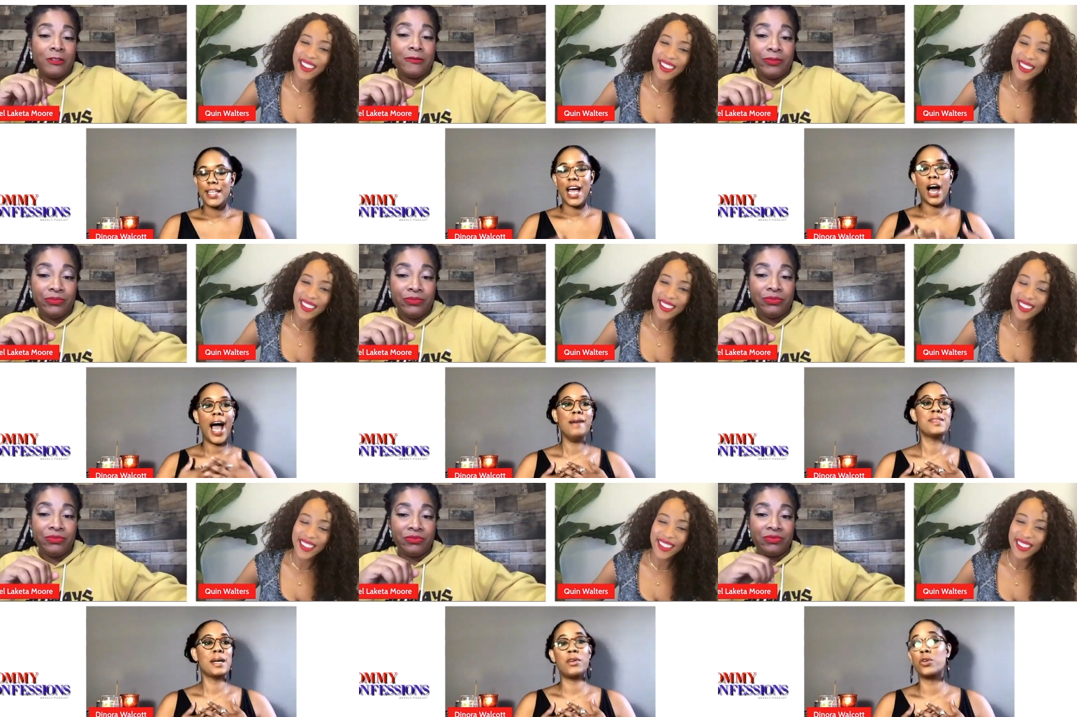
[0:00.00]
Speaker 1: now I'm
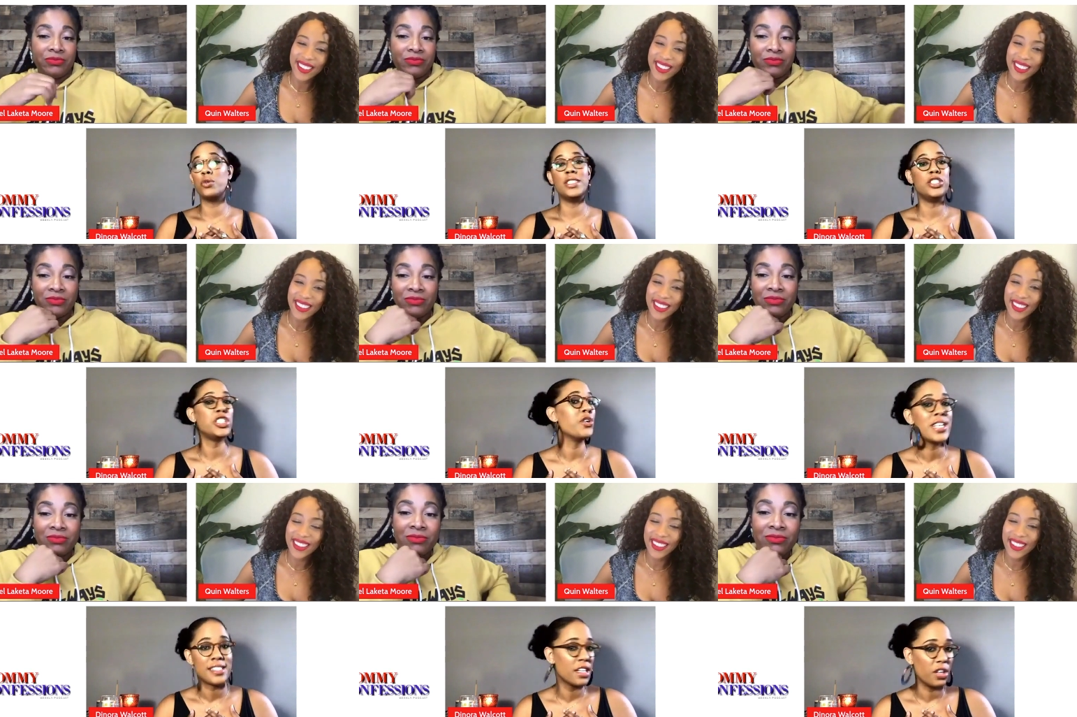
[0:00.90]
someone who
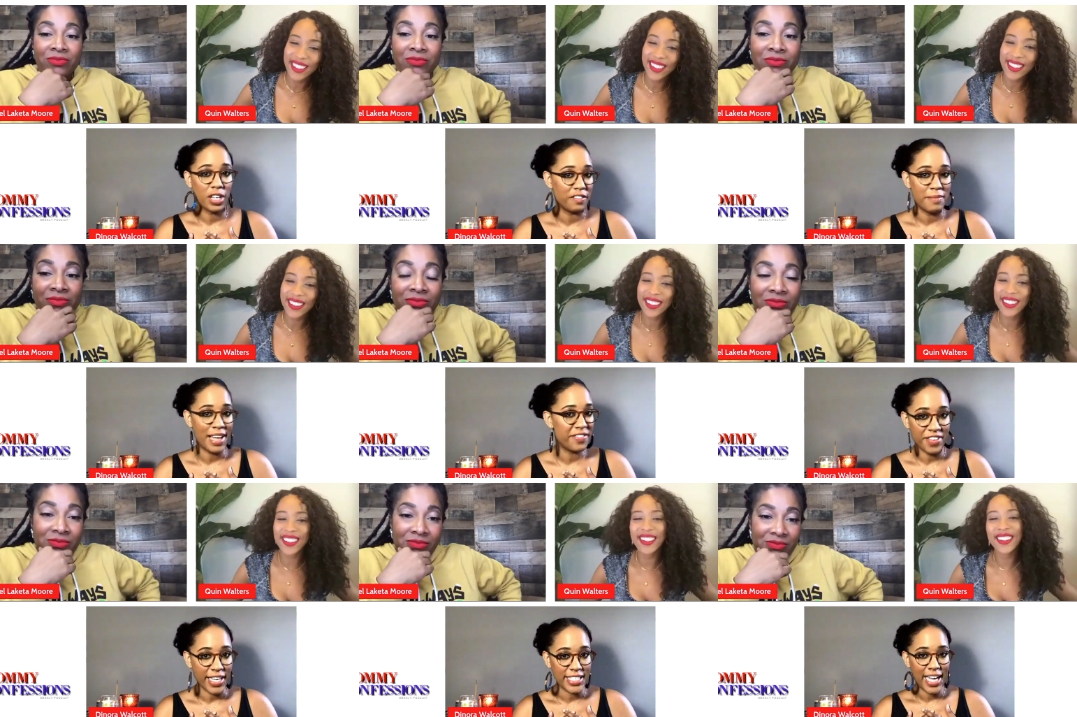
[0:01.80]
enjoys the look of my
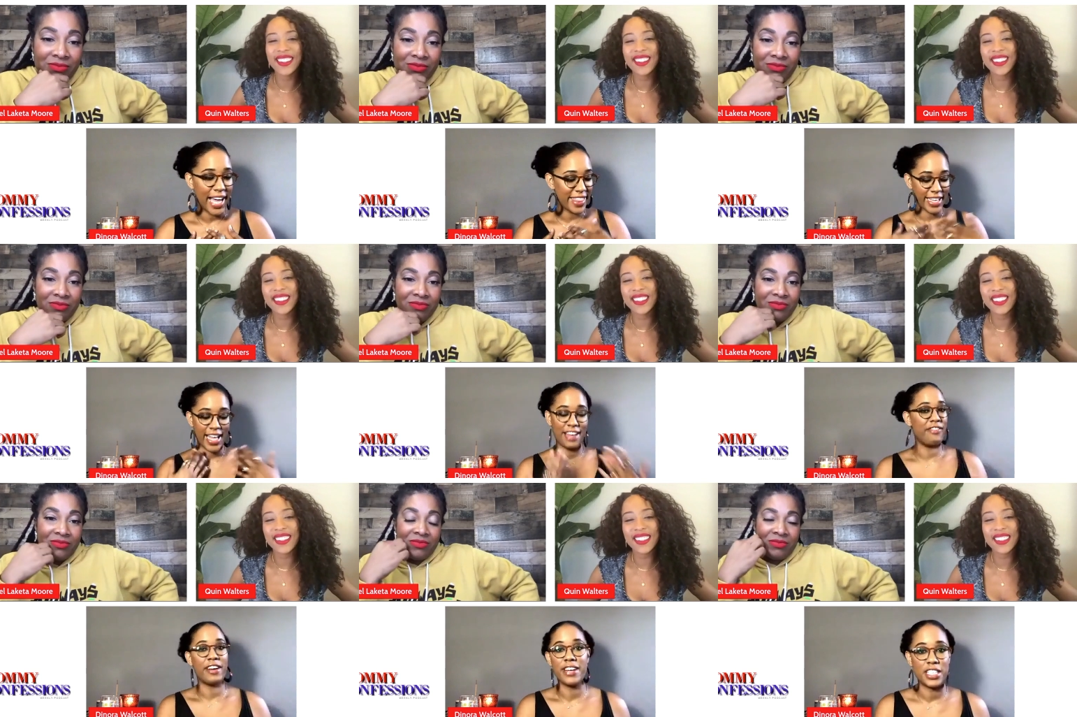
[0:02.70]
feet. I think I have
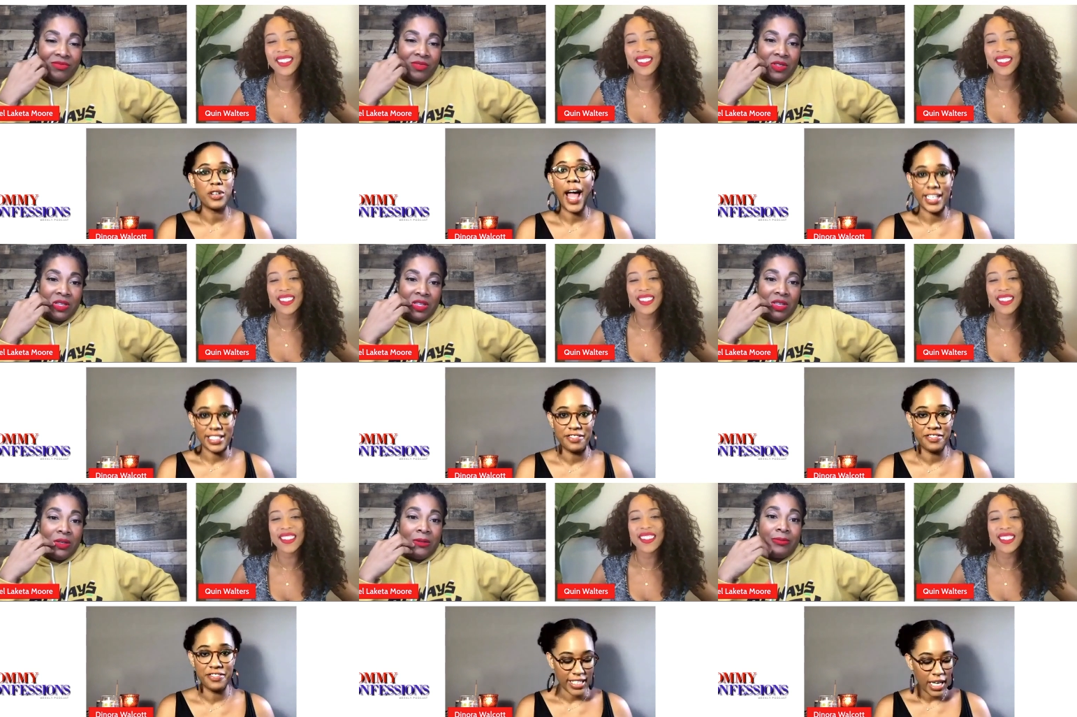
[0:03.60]
very attractive
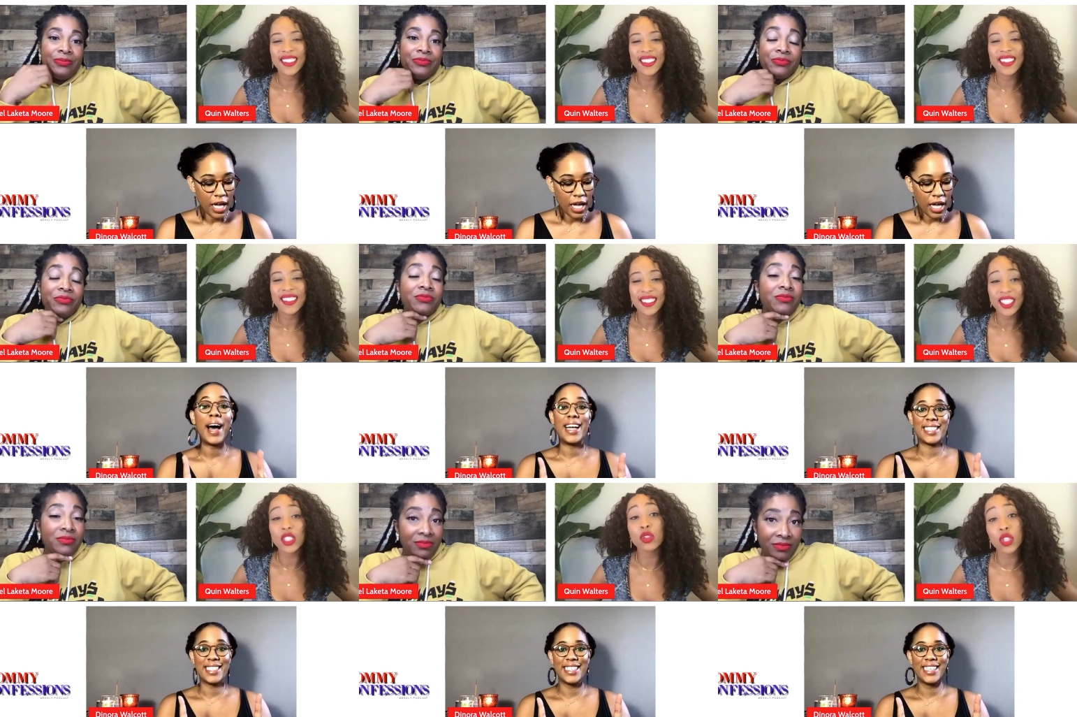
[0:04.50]
feet, but
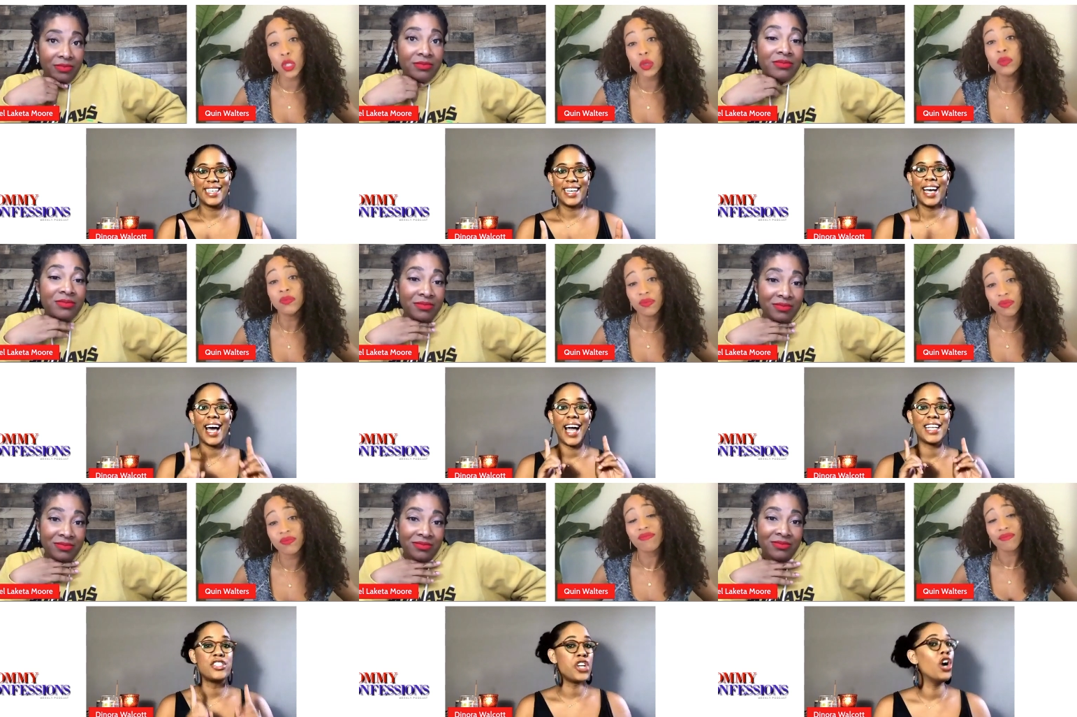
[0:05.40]
Speaker 2: you do.
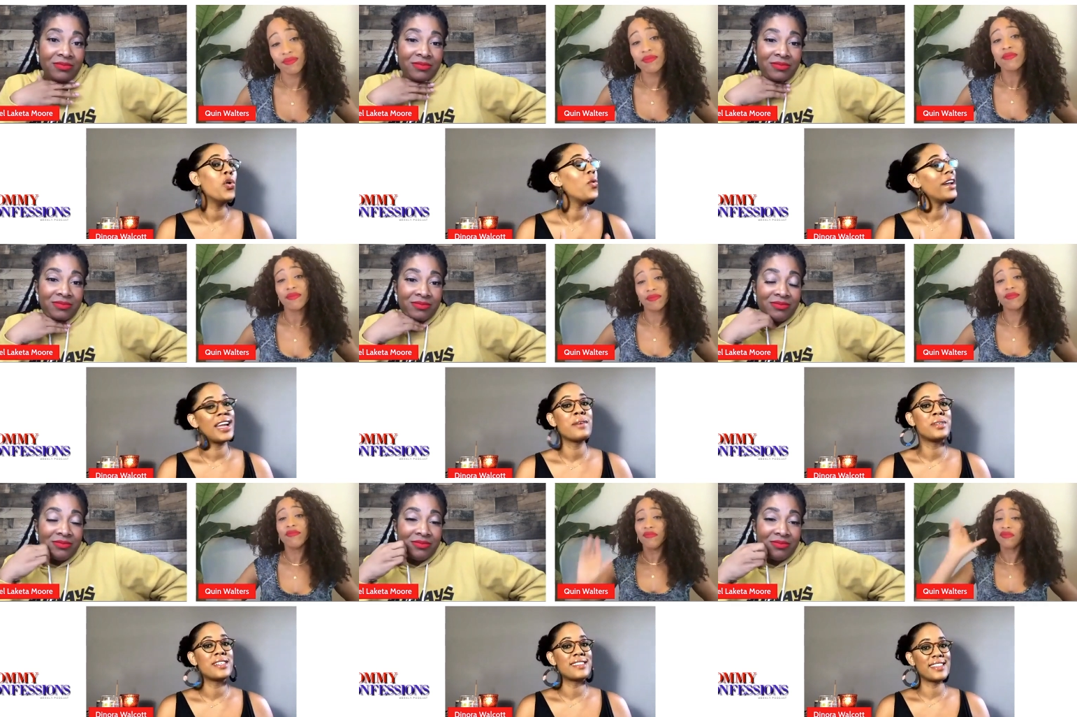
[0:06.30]
Speaker 1: I don't want
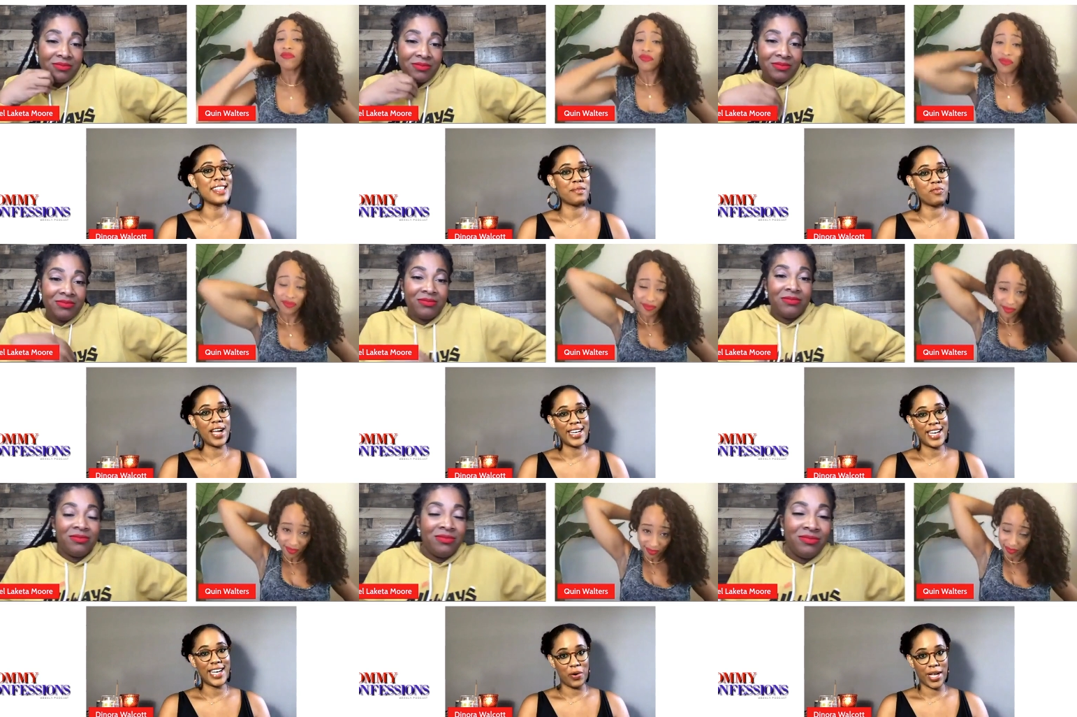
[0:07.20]
anyone to see them right
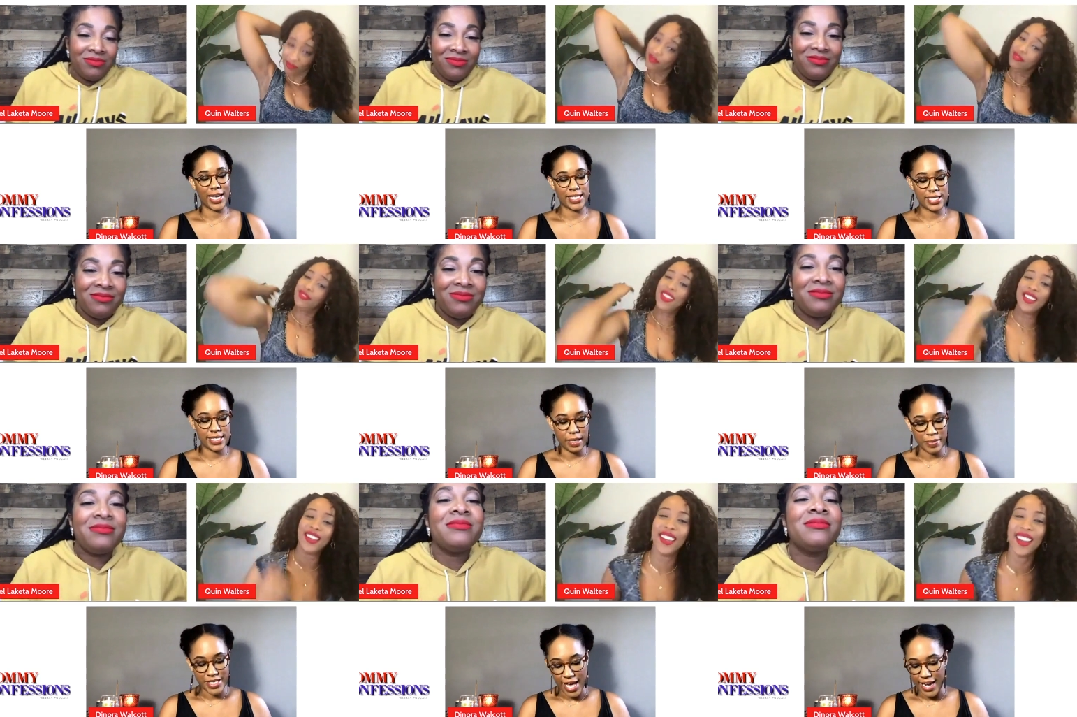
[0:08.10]
now. It's mm-hmm.
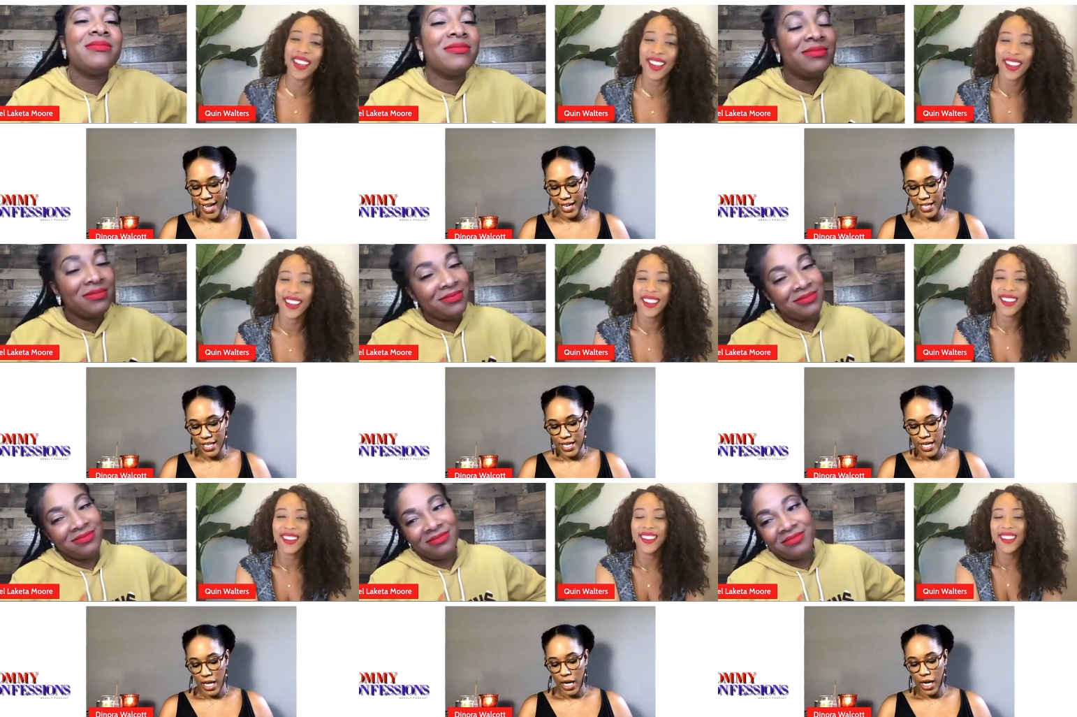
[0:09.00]
upsetting.
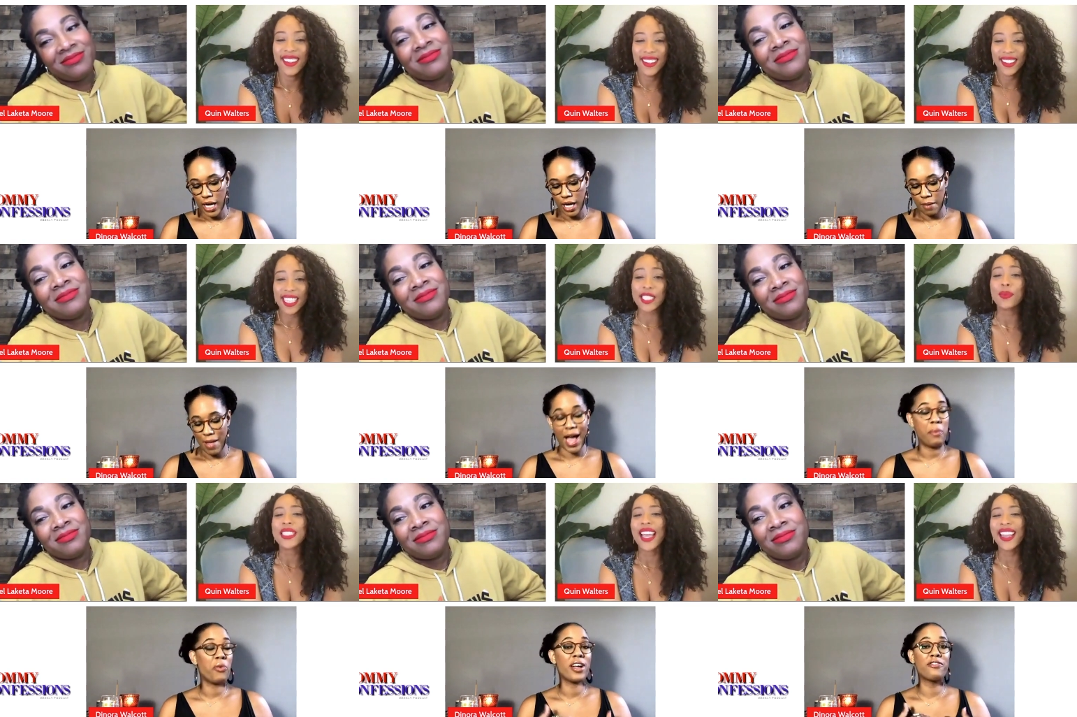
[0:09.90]
um,
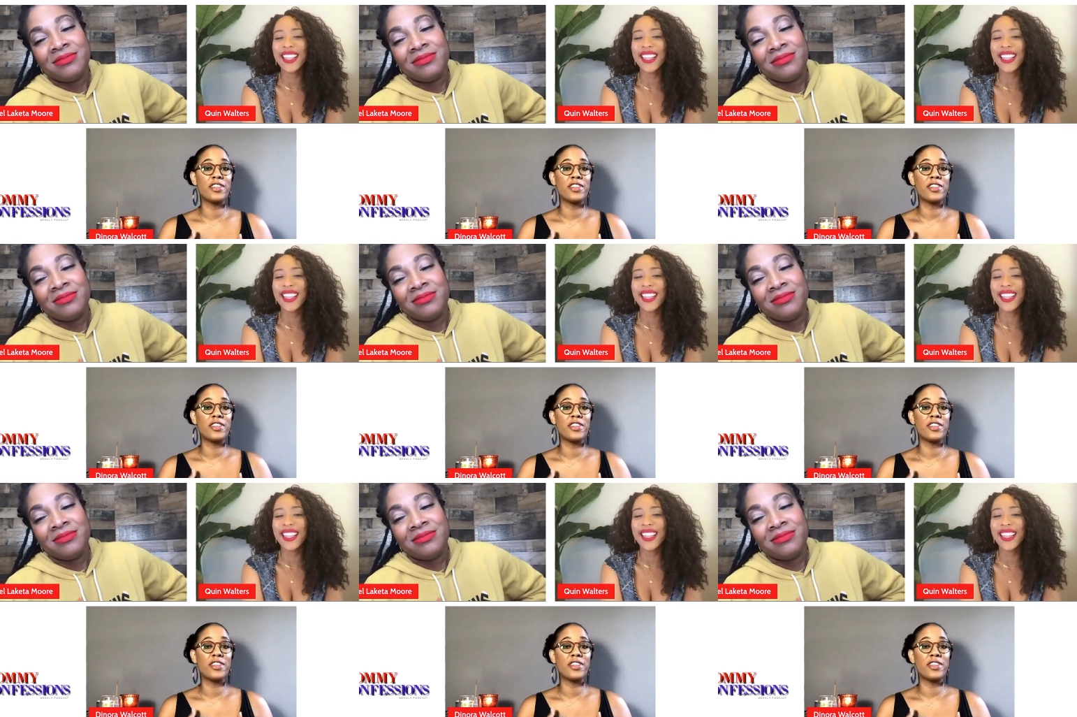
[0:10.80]
I'm wearing